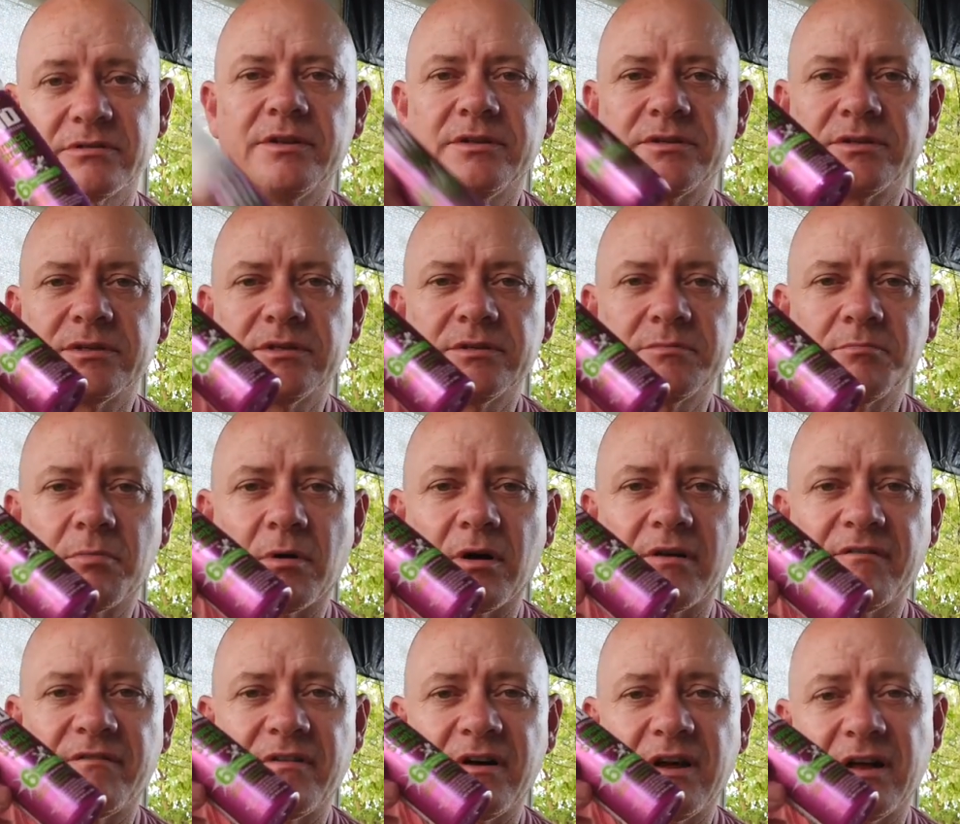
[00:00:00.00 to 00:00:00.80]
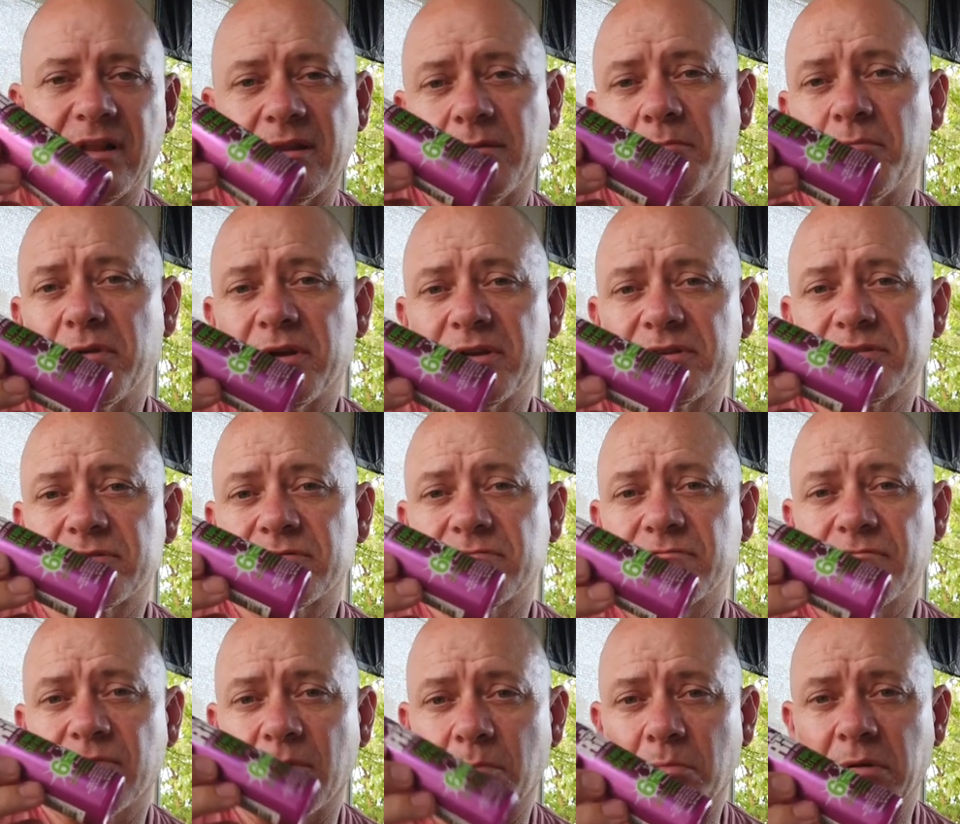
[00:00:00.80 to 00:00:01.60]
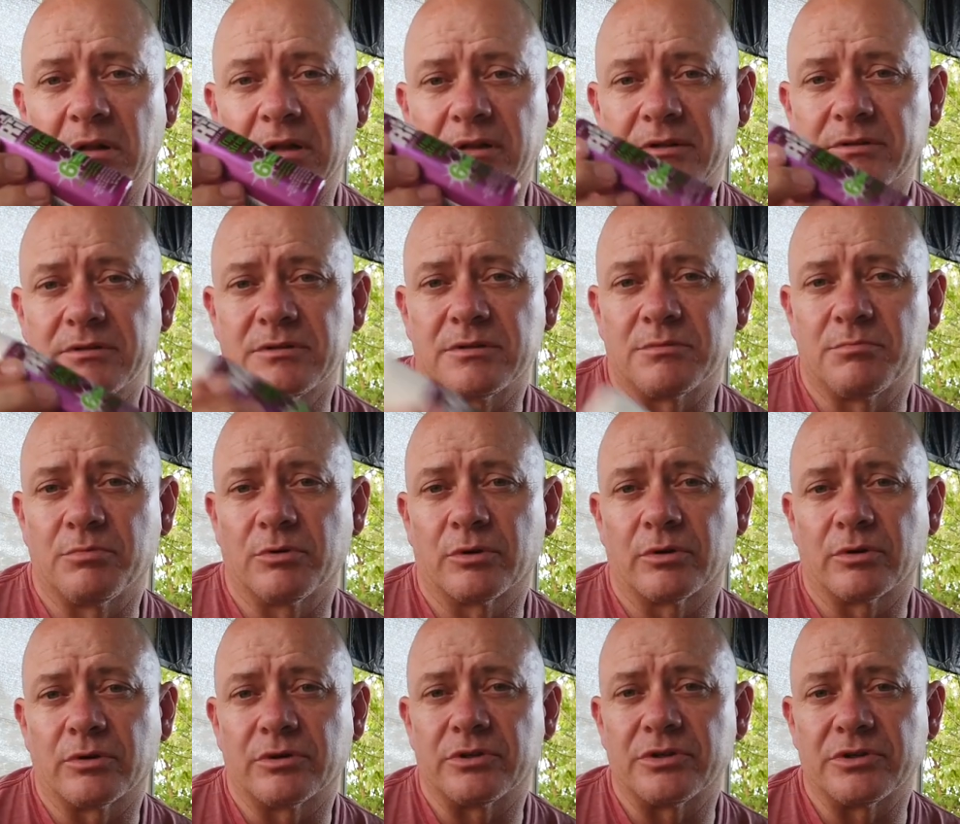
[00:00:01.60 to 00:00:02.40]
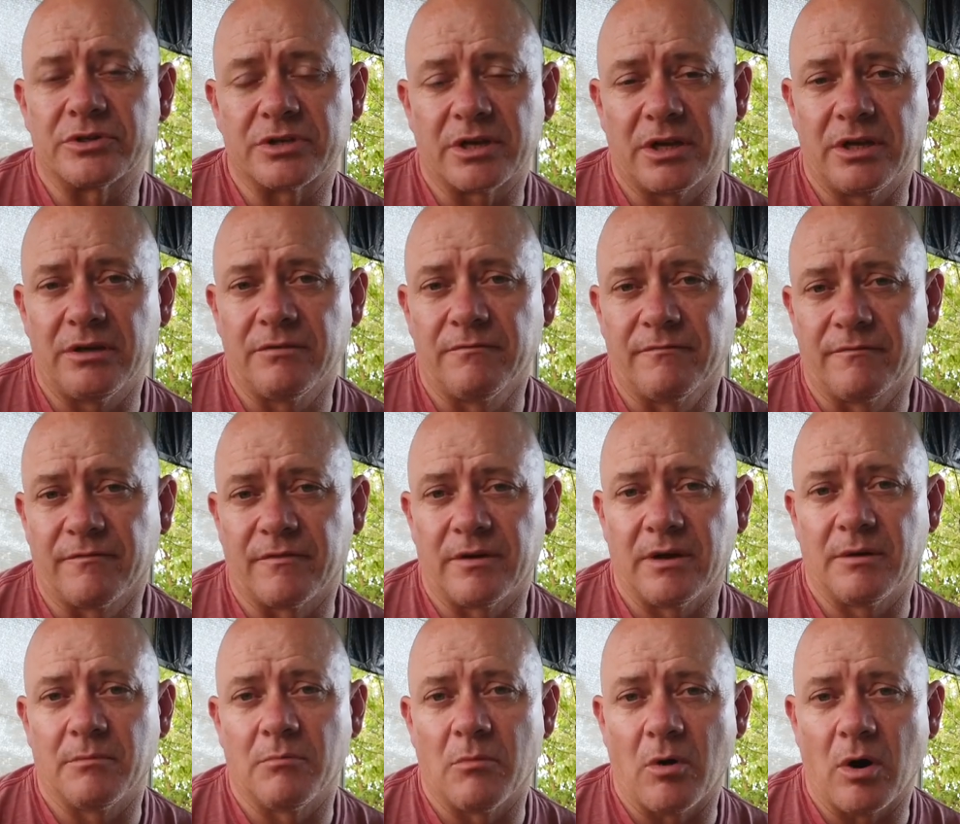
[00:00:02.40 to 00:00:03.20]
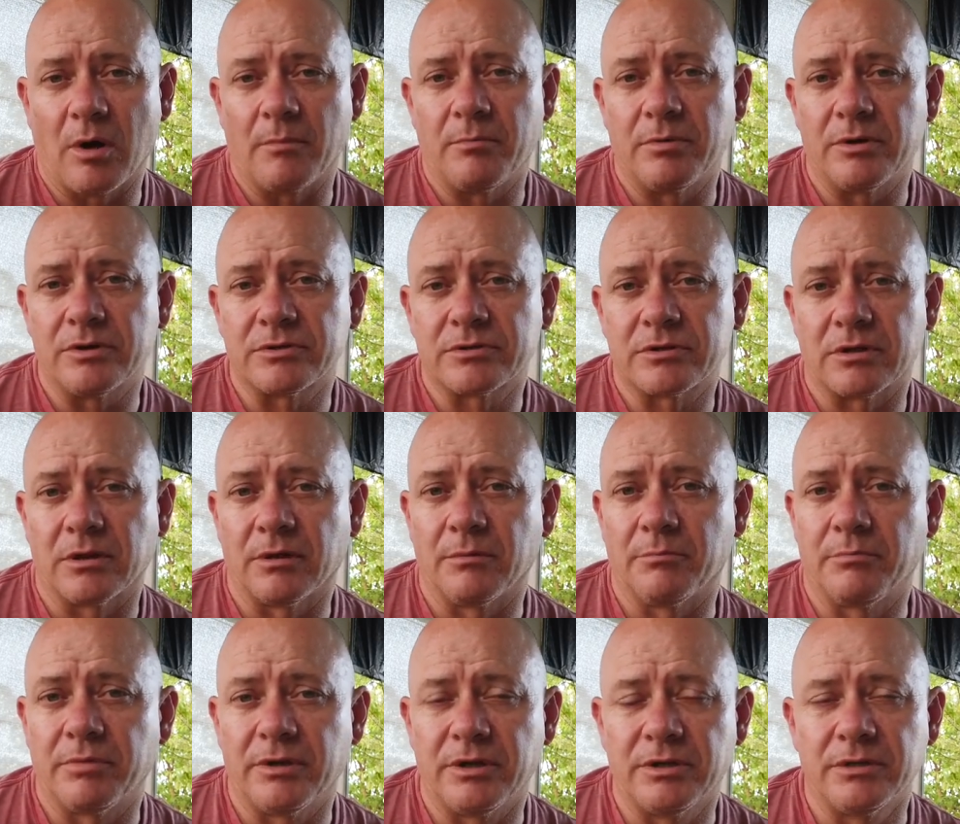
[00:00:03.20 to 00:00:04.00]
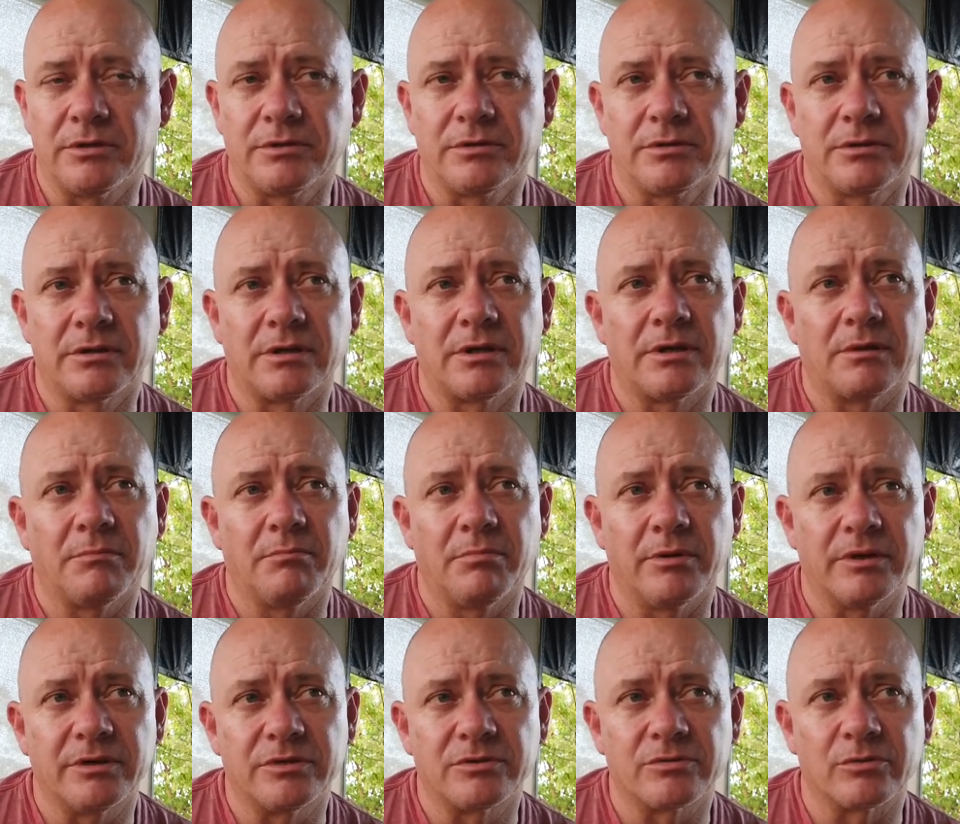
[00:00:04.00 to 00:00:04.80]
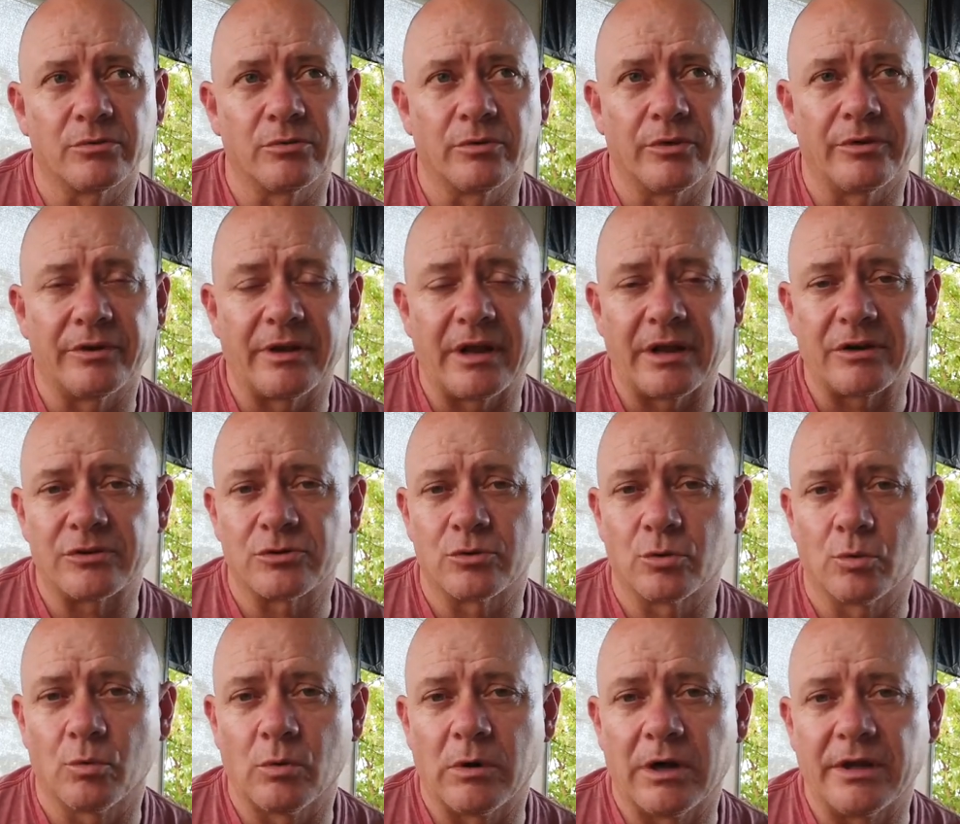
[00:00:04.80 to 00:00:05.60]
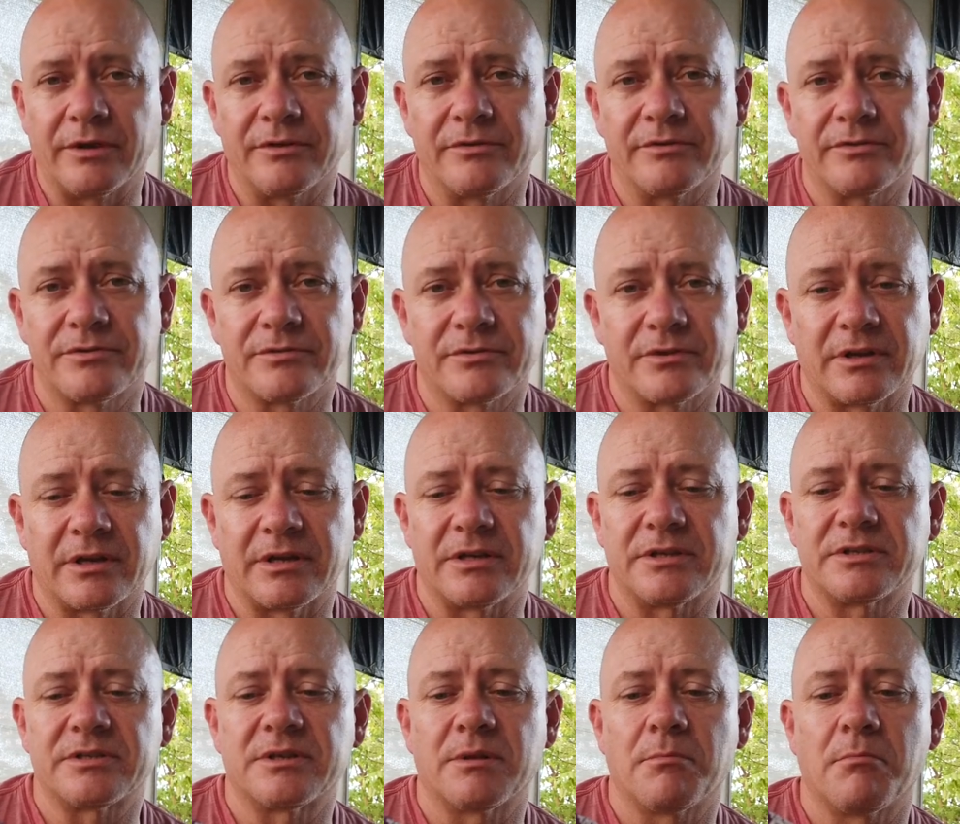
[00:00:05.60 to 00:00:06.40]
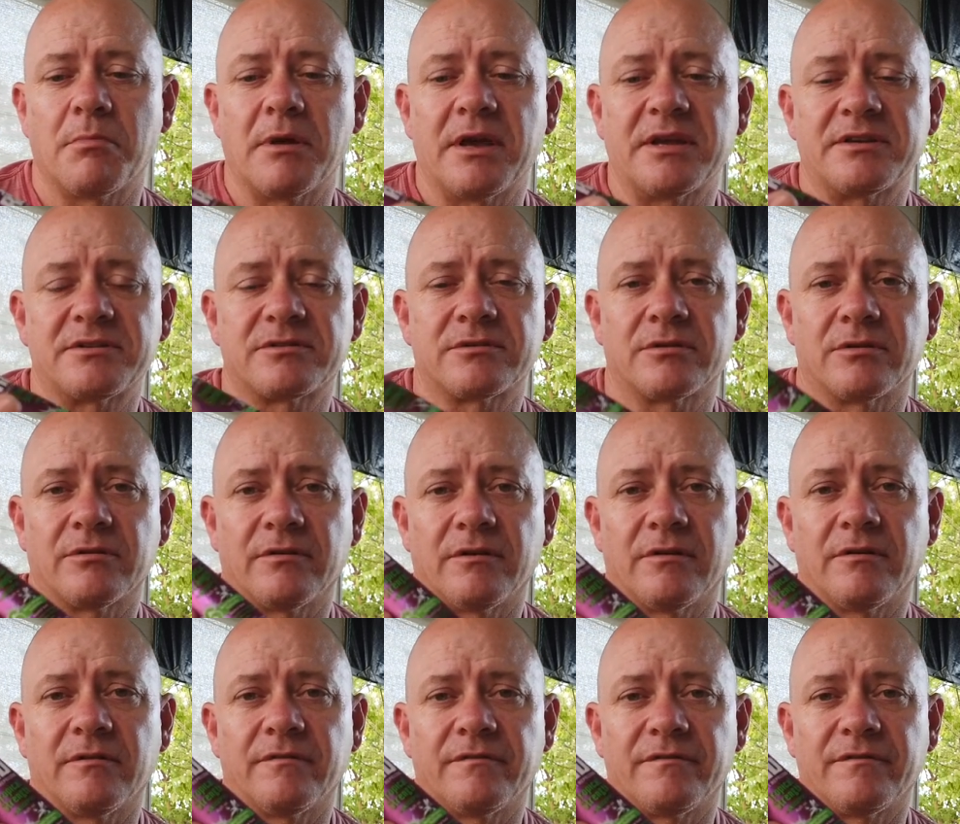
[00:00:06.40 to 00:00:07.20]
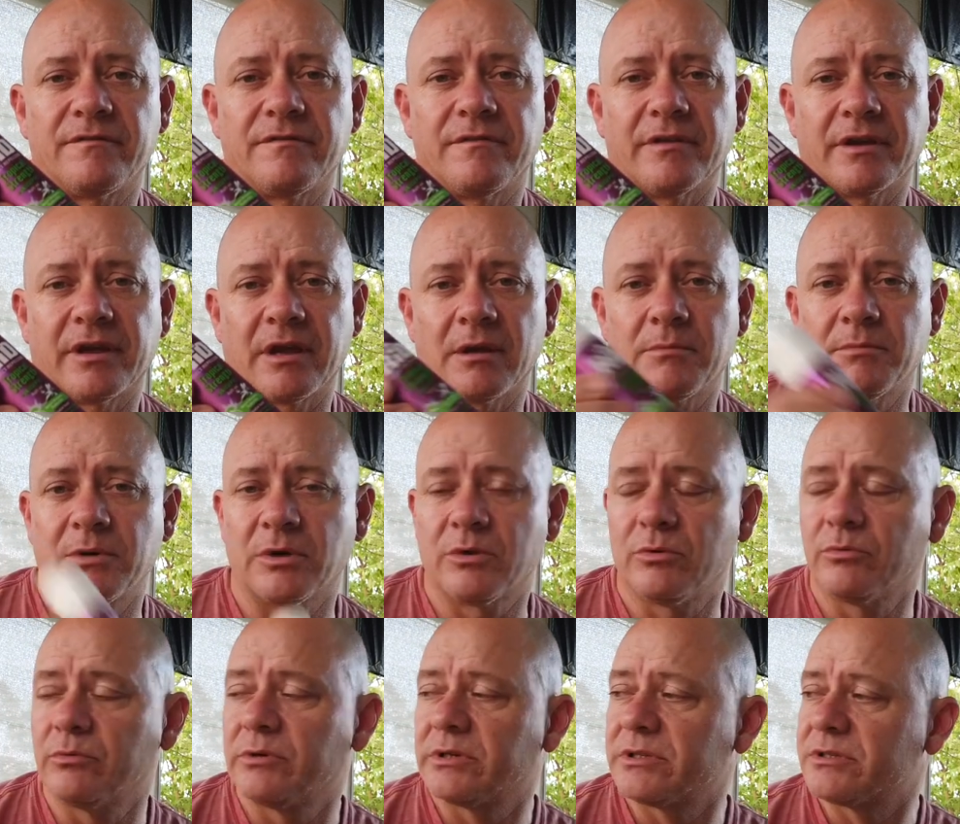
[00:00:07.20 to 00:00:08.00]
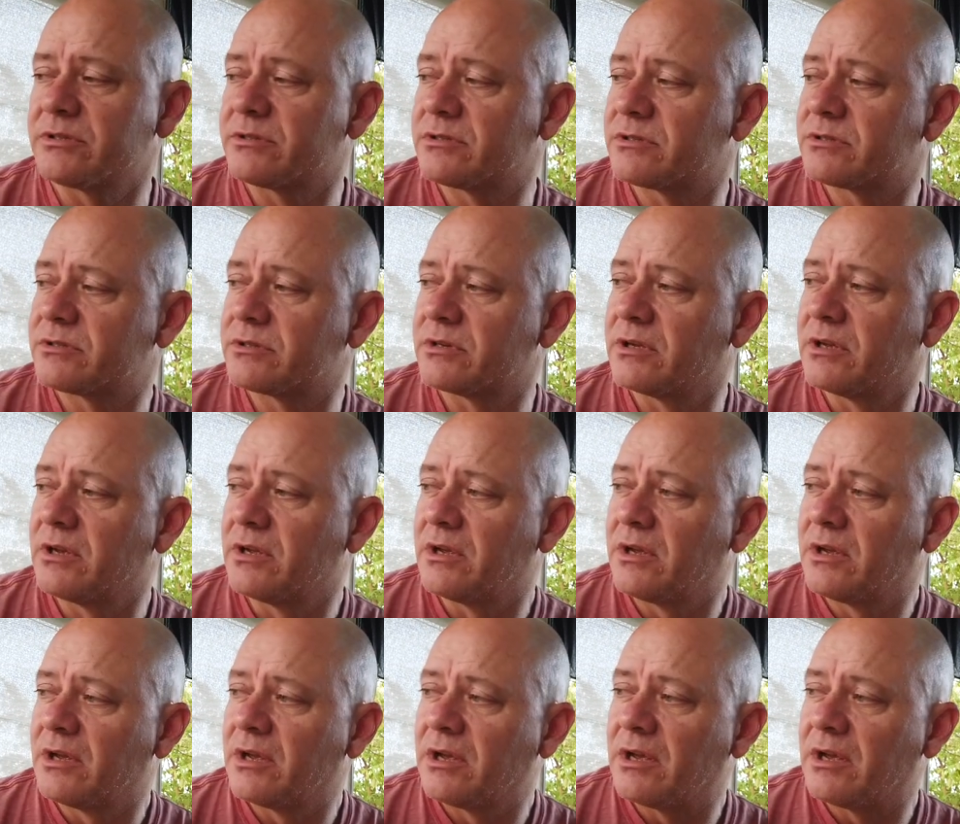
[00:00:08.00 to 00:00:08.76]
This is by far the best repellent to put on your skin, in my personal opinion. It beats all the natural ones, and it's the best of the chemical ones.